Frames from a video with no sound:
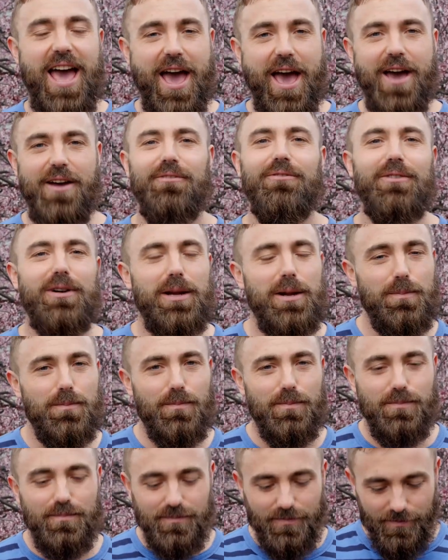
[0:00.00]
Every
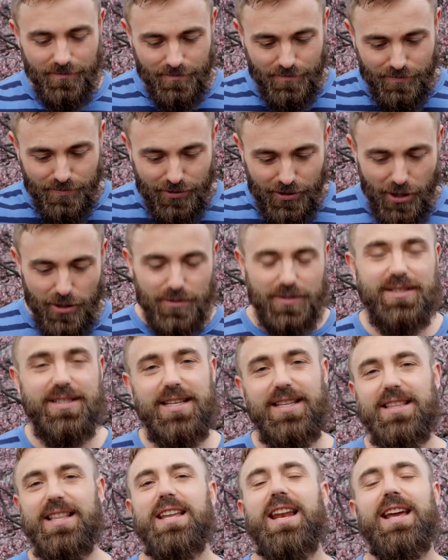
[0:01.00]

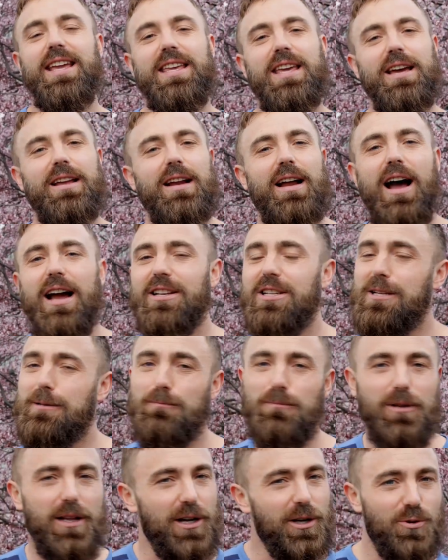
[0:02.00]
proceed that I get, I just
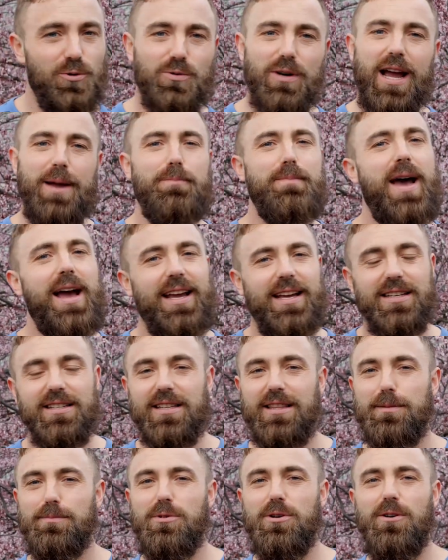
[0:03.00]
plug right back into
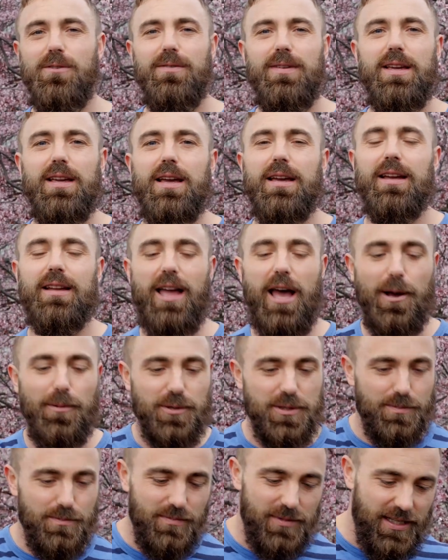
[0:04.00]
the movie. It
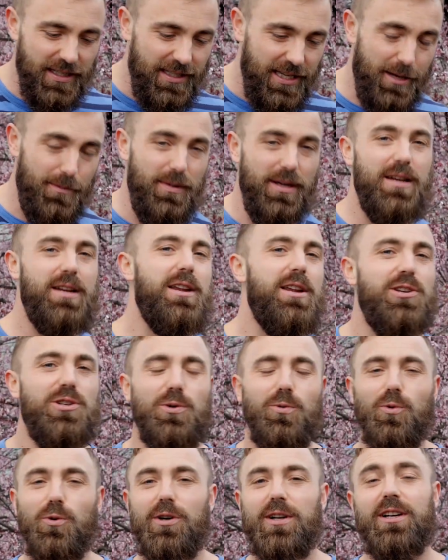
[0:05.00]
helps to get me to
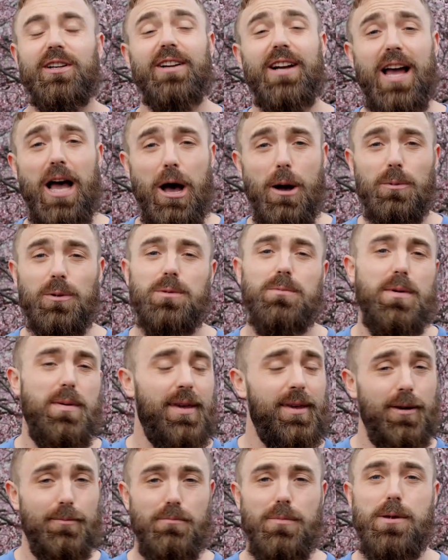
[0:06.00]
Ninja Warrior. It helps
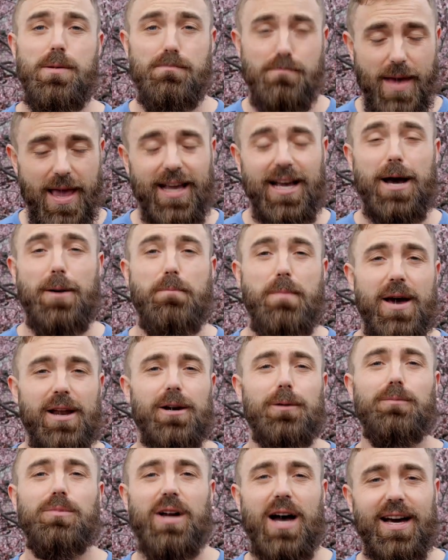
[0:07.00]
me make a
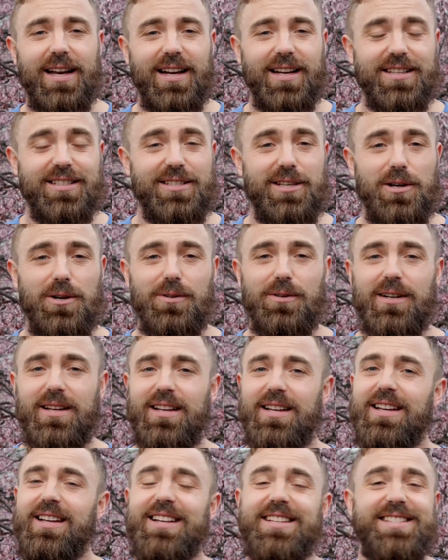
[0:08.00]
better product. So
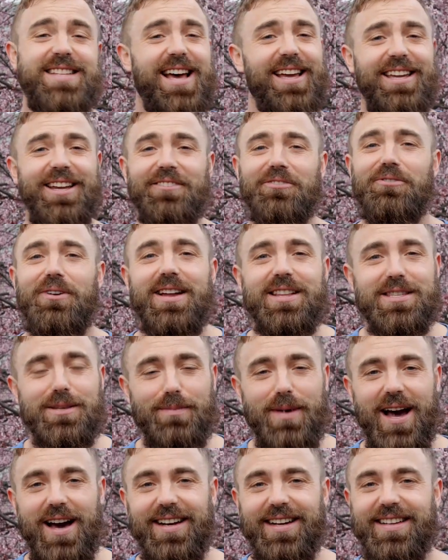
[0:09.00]
tell your friends
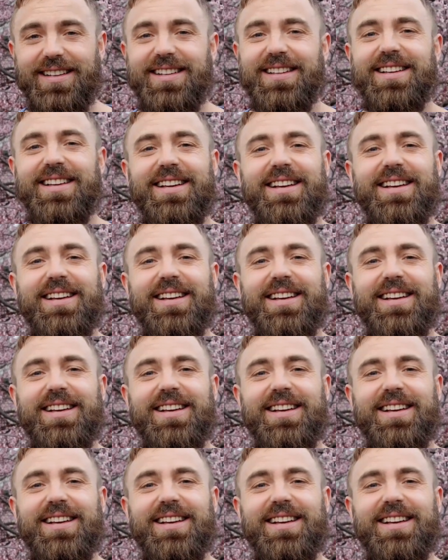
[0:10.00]
about it.